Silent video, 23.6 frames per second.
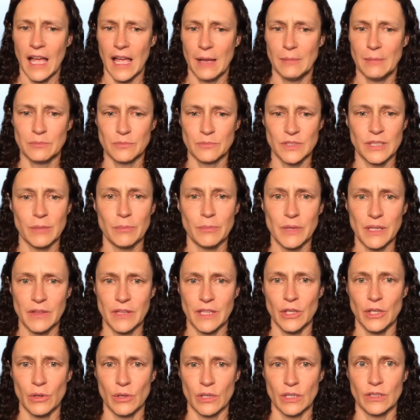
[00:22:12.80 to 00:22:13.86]
something
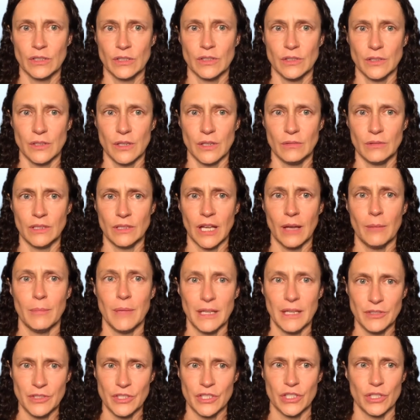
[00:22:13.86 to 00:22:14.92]
that you can come
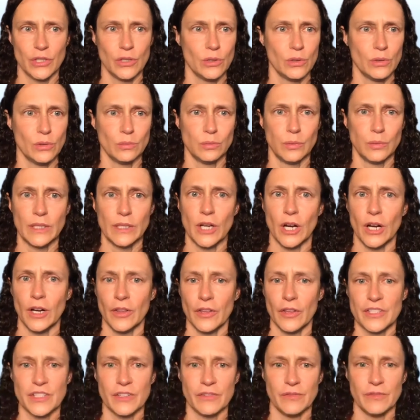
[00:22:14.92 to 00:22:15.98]
into
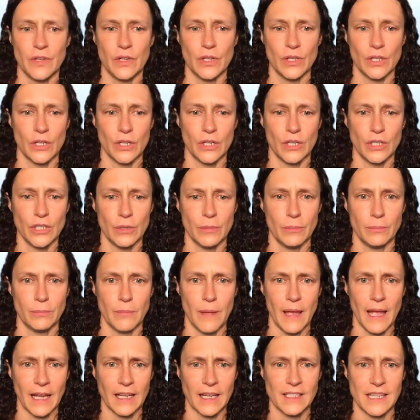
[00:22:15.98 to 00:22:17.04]
regardless of your
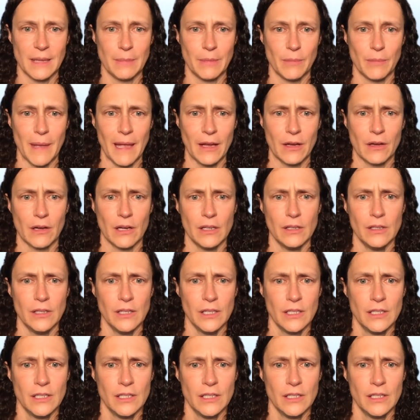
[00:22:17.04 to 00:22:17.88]
academic background?